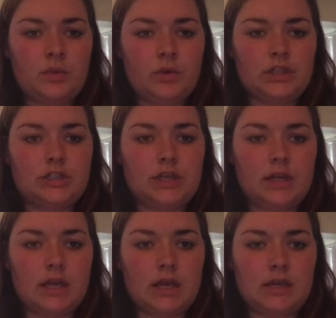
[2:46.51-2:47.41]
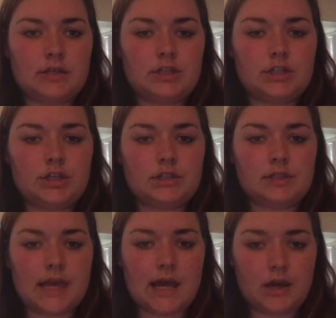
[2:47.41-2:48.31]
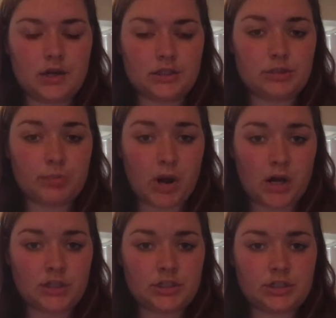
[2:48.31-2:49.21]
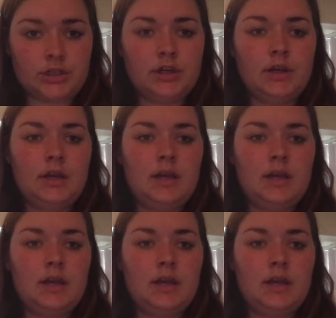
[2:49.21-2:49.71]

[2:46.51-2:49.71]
which is just that hunched posture.